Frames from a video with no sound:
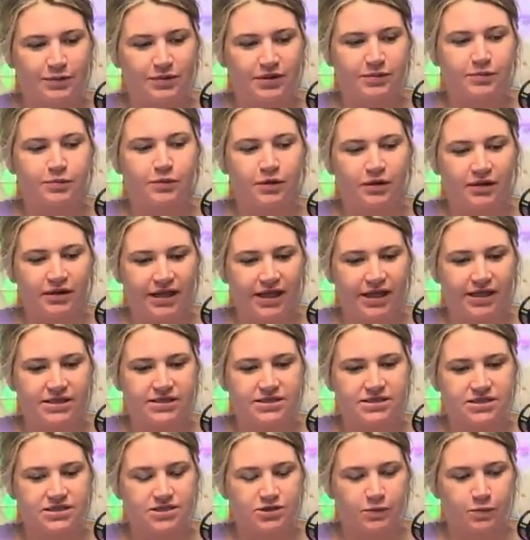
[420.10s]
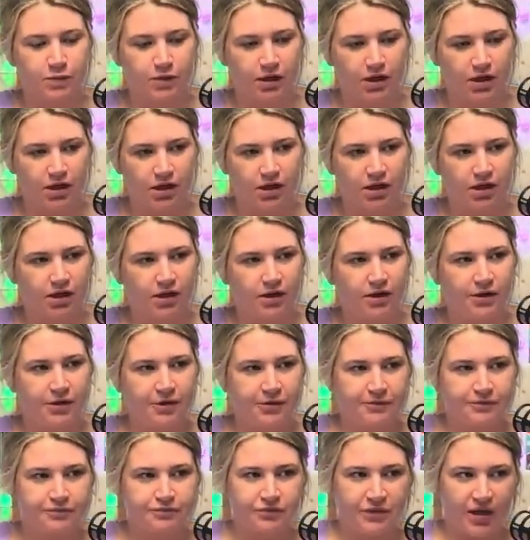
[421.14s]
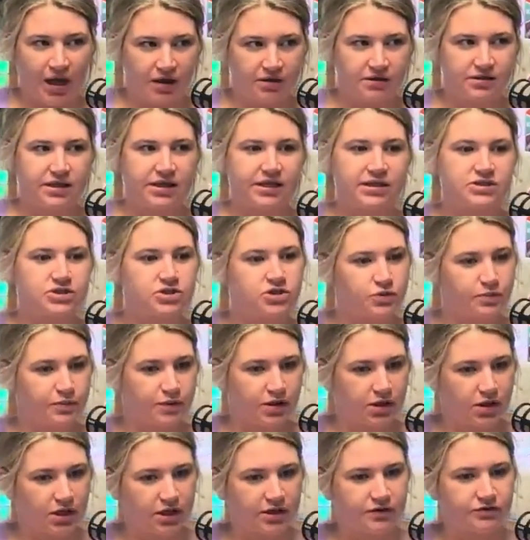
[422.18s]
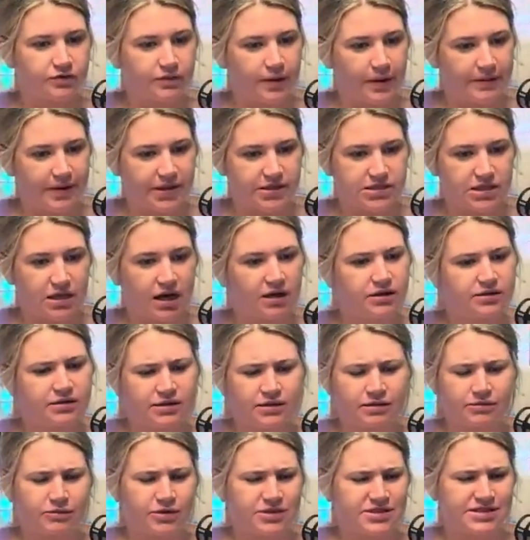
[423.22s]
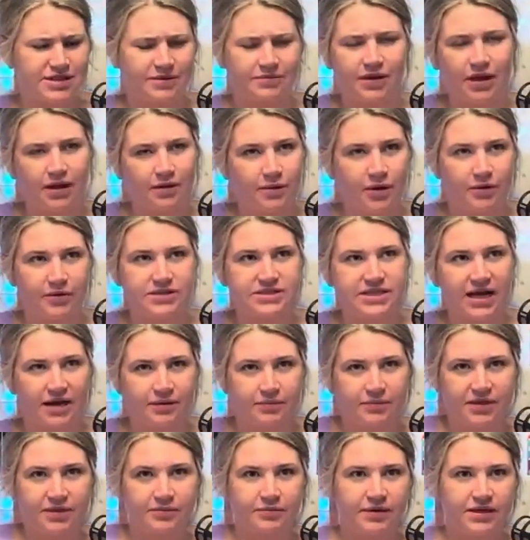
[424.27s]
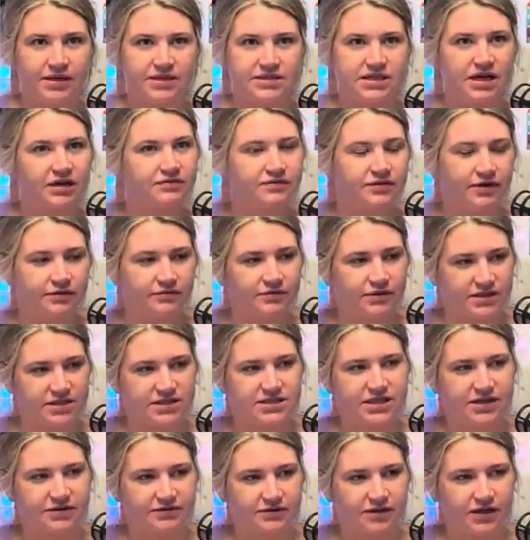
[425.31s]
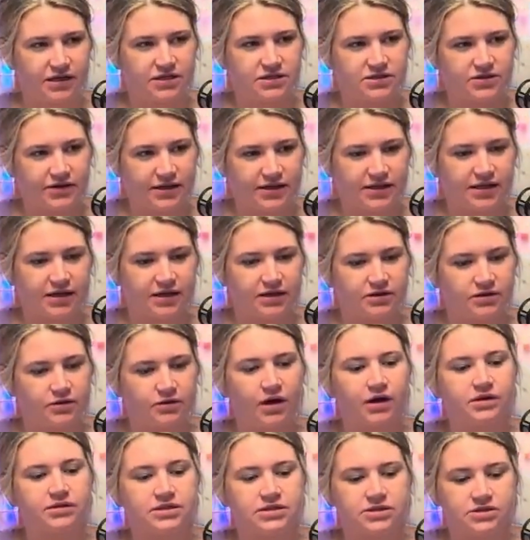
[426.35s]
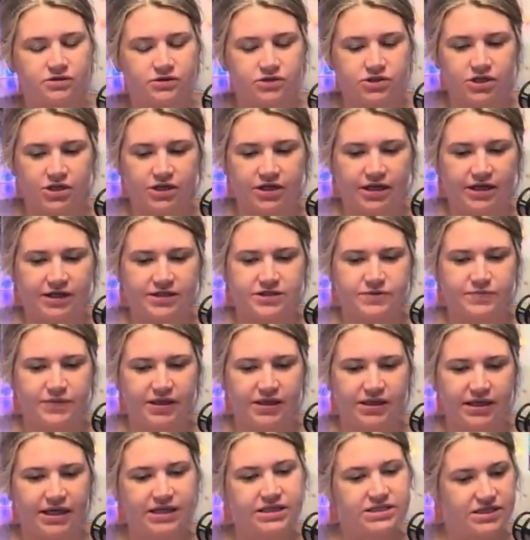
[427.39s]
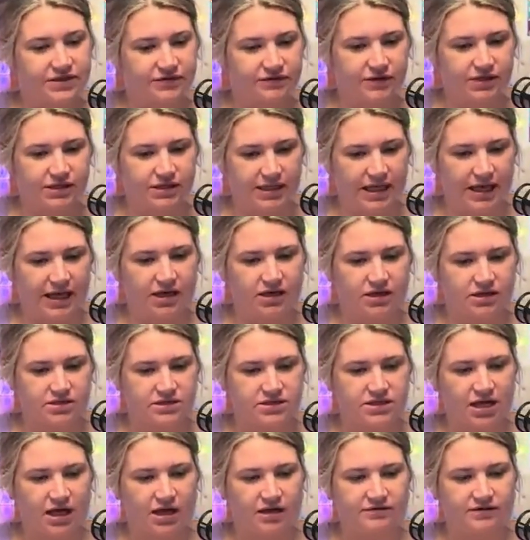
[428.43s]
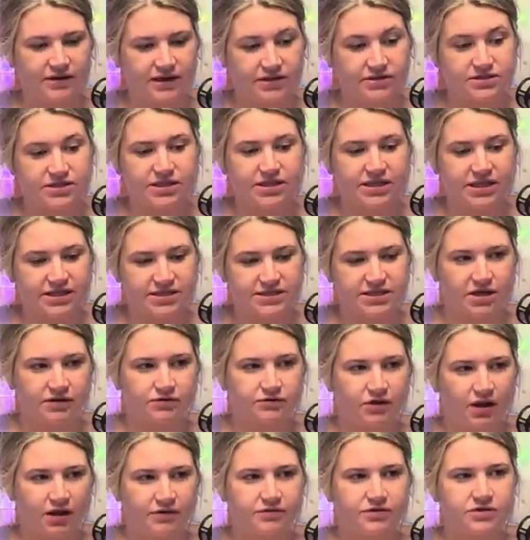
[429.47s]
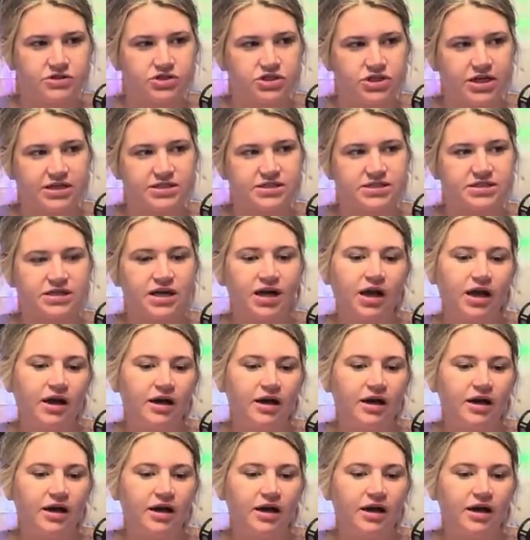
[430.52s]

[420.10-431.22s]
people is super healthy and super good for my mental health. And then once I'm there, I'm always happy. But self-love looks different. So I think throughout this whole journey, it's been like different layers of, I used to think self-love was just